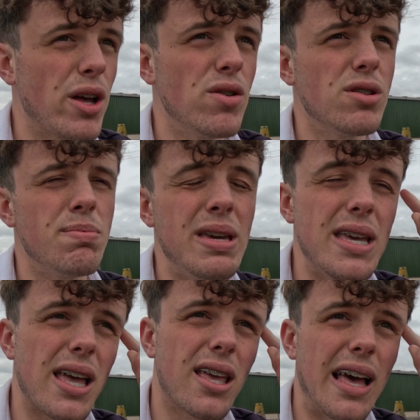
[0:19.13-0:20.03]
going to
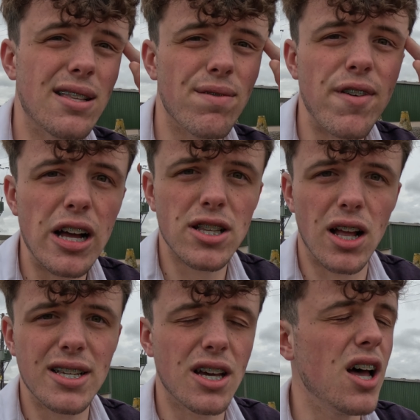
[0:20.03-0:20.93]
be getting some
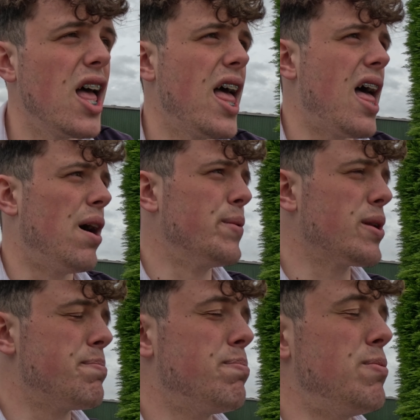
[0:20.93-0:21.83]
fertiliser and we're
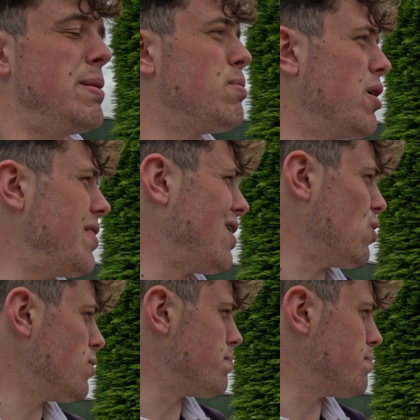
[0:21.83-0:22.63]
going to be putting that on